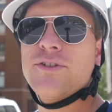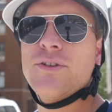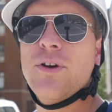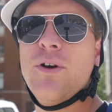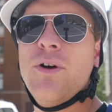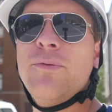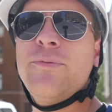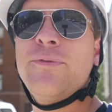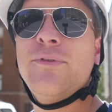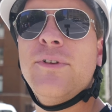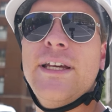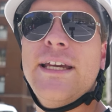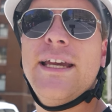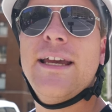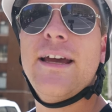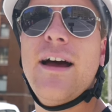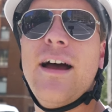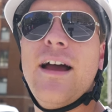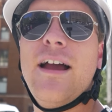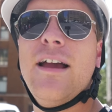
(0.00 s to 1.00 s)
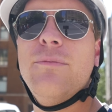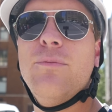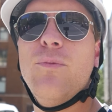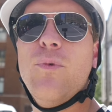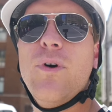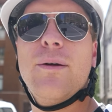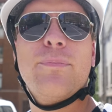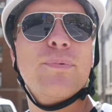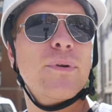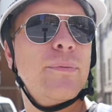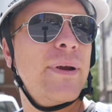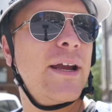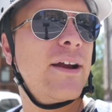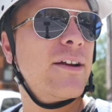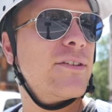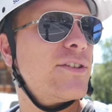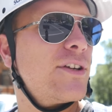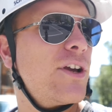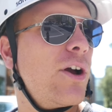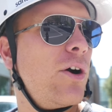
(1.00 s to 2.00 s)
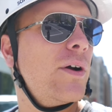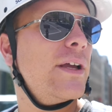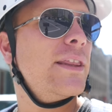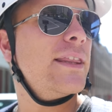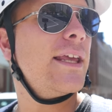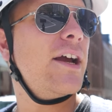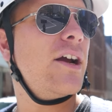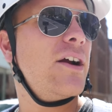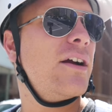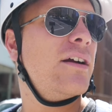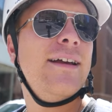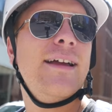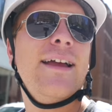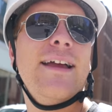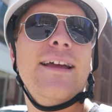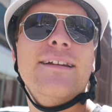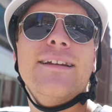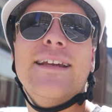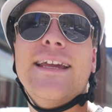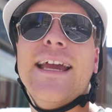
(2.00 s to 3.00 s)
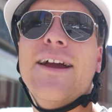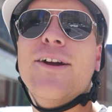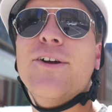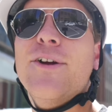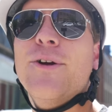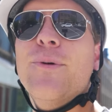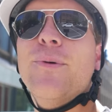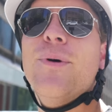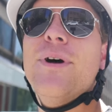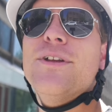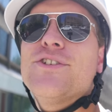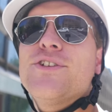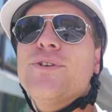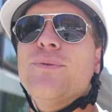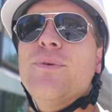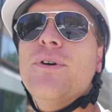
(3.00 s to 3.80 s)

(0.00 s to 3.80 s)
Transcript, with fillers: So hopefully I'm well prepared to go in there and get her what she